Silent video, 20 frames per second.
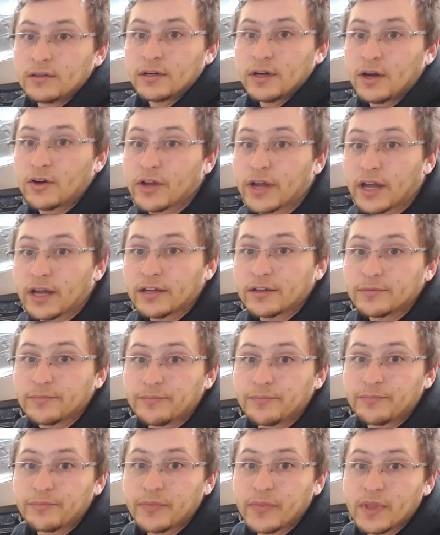Okay,
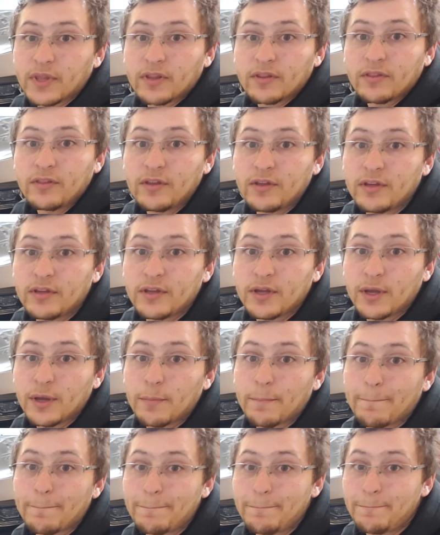the
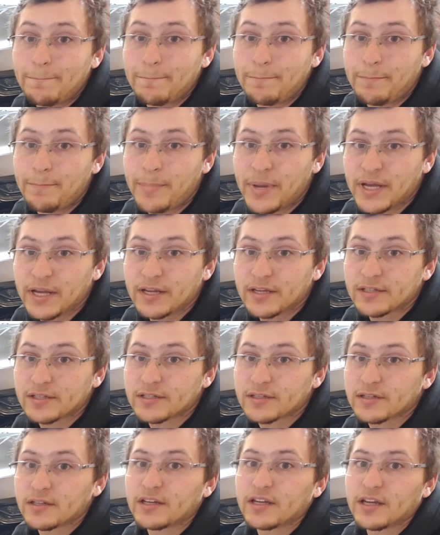
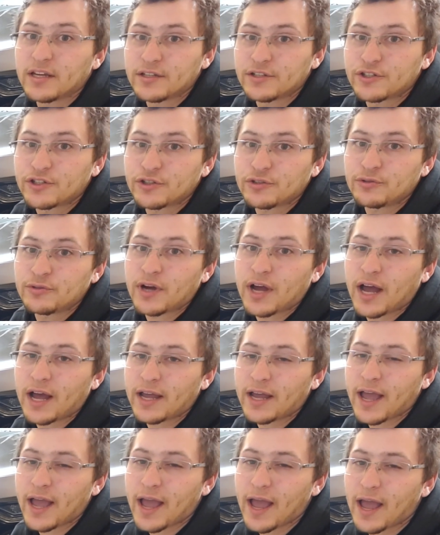biggest issue I
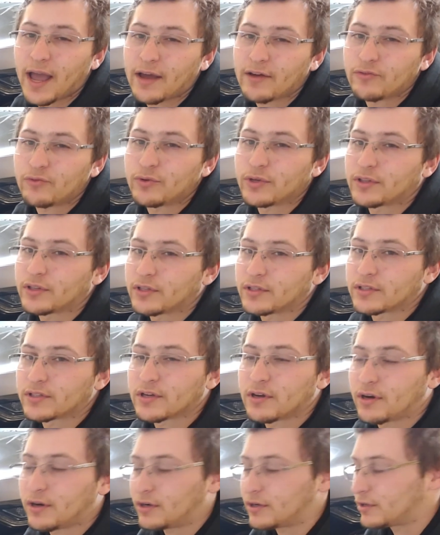have with this
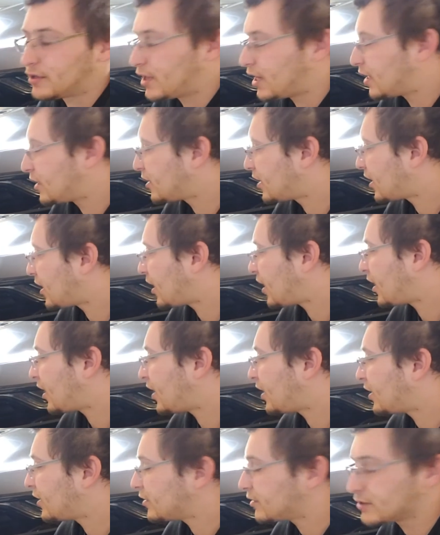car, and
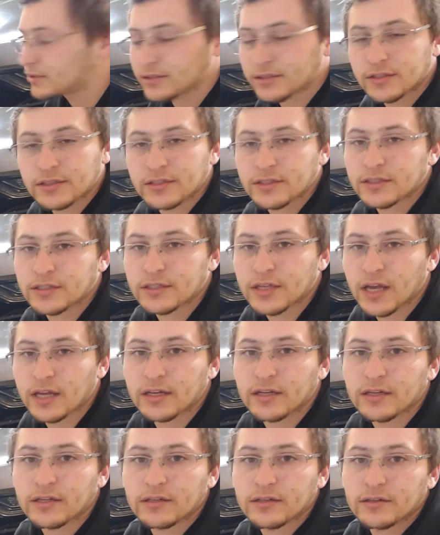I said
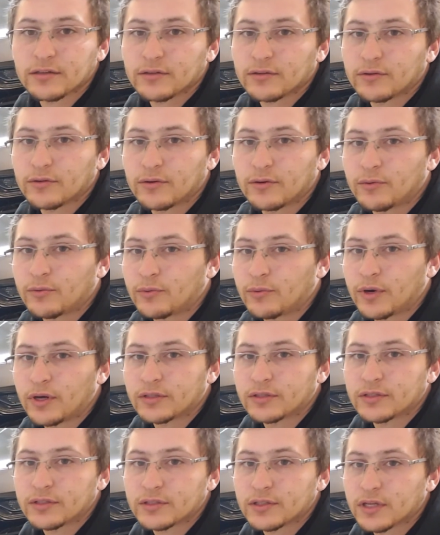it
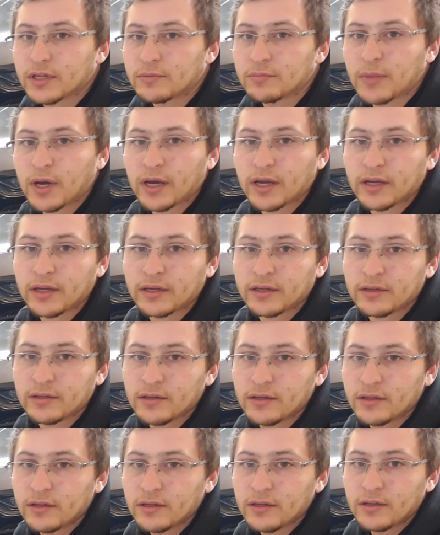once in my
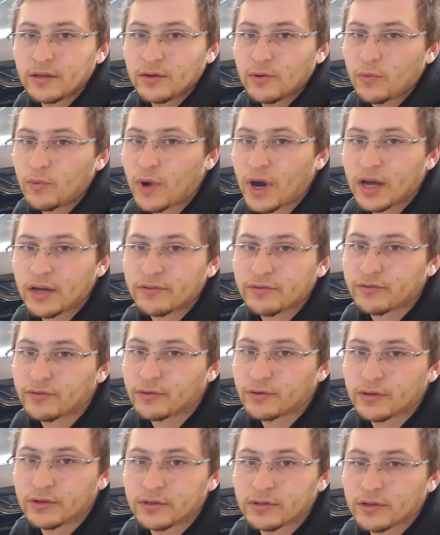why
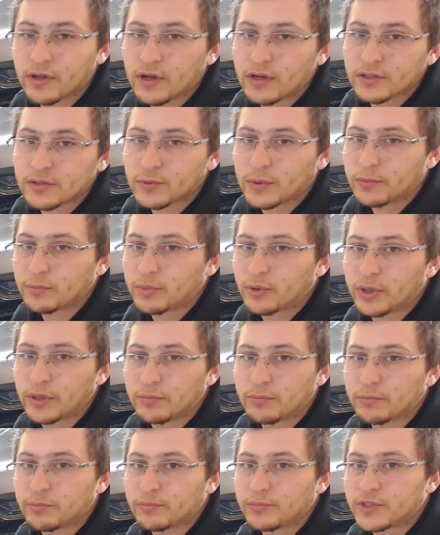Ford lost
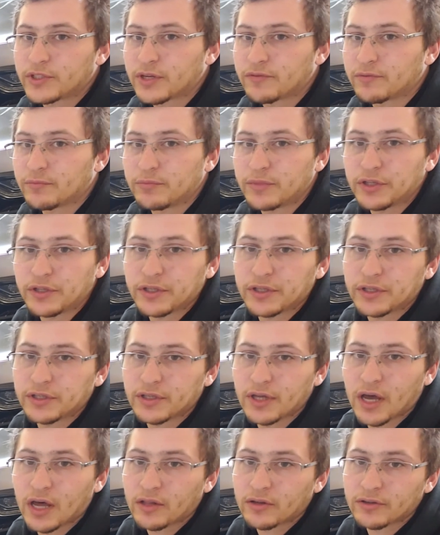$1.7 billion,
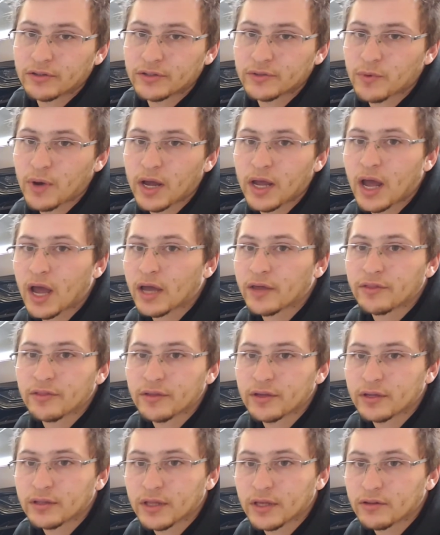why I
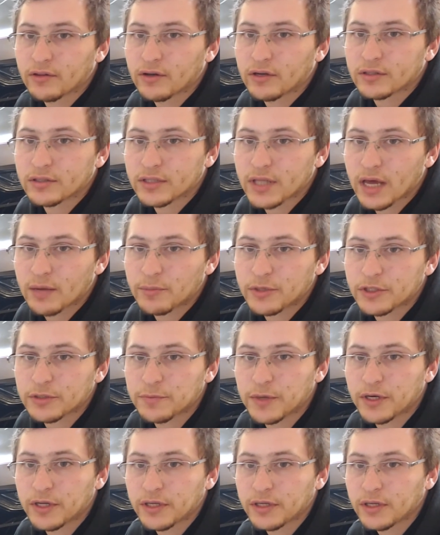think they lost that much
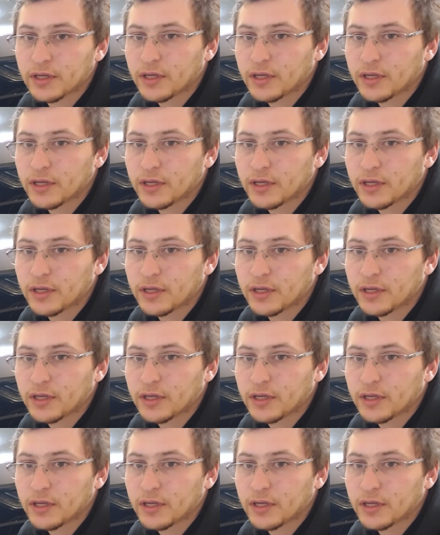money,